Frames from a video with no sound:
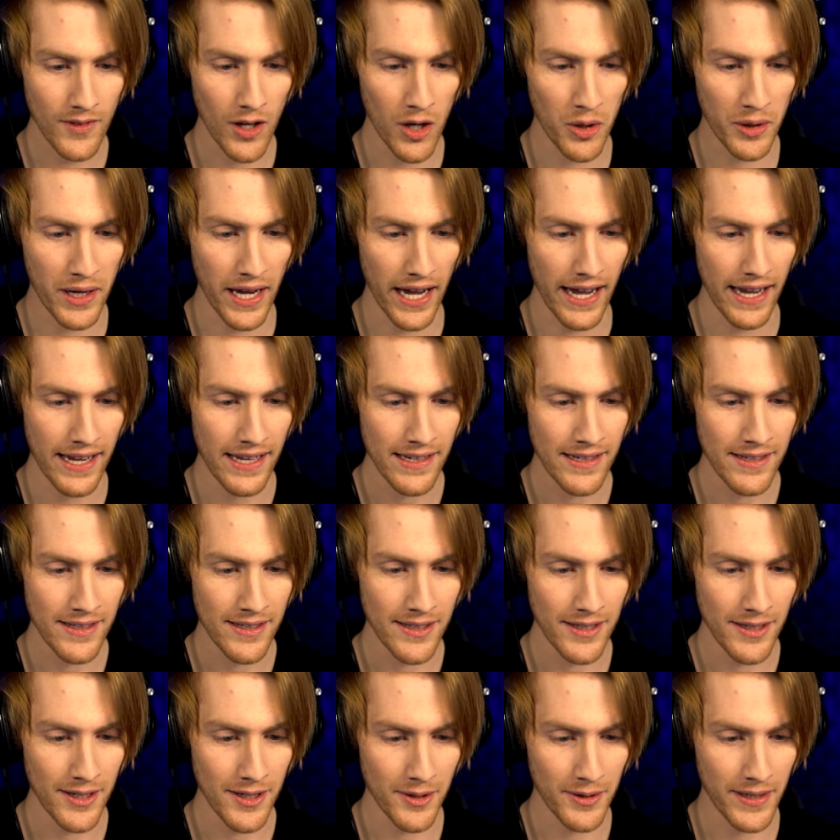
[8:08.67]
Okay.
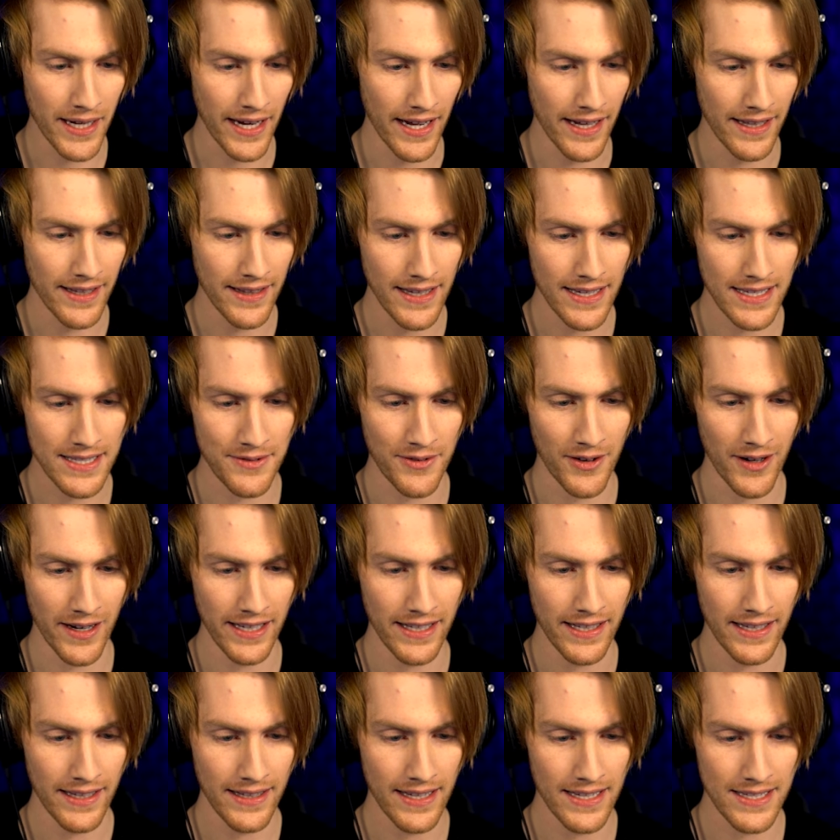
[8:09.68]
Okay. That's
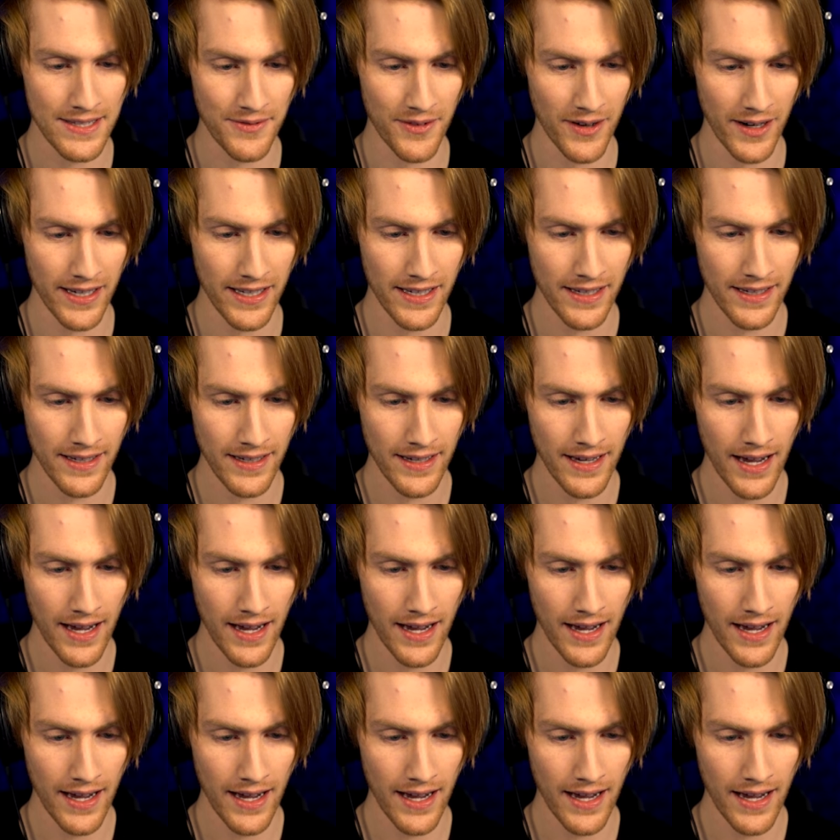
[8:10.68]
fine. That's fine.